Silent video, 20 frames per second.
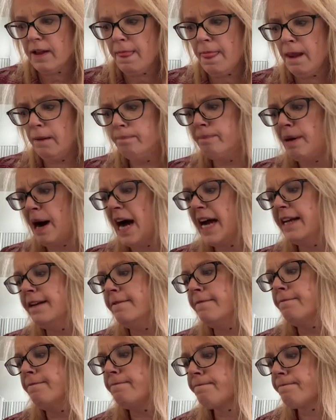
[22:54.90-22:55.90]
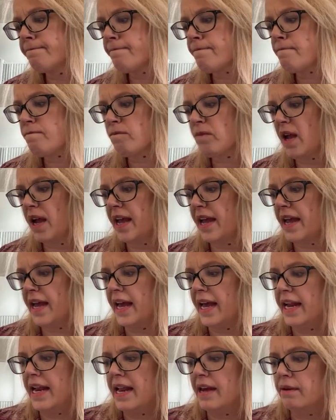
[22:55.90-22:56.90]
But
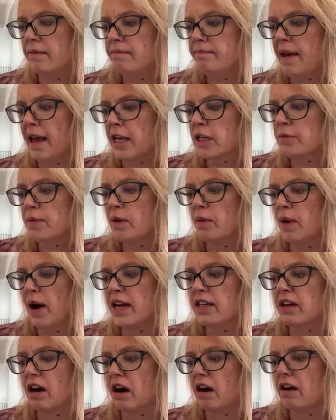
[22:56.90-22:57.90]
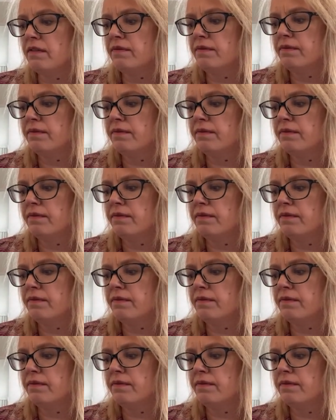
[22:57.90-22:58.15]
it makes me wonder,